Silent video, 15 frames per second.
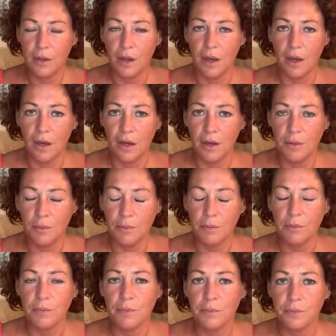
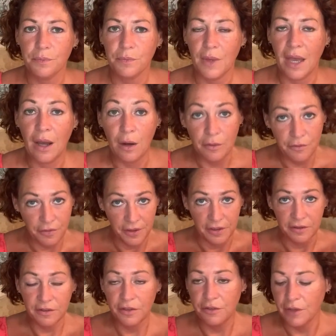out of
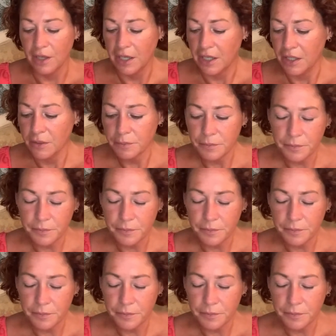these three,